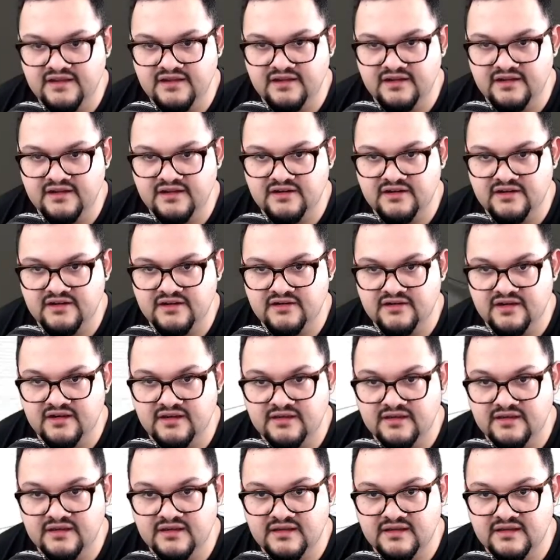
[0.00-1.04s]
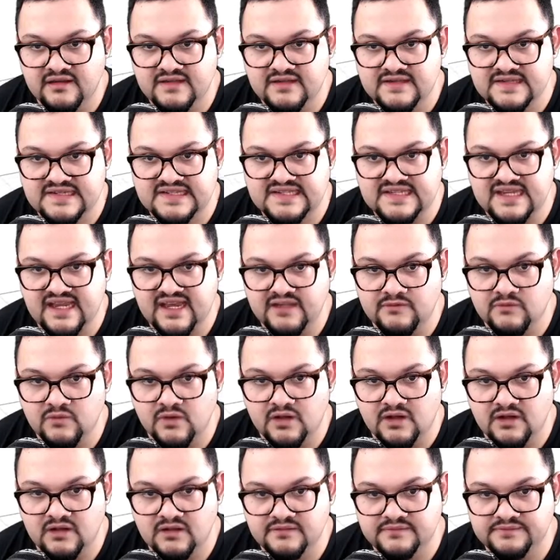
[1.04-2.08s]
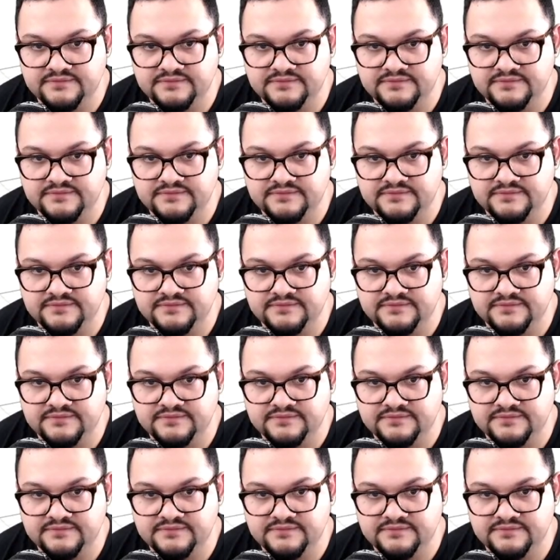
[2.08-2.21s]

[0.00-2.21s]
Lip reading: here on the sidewall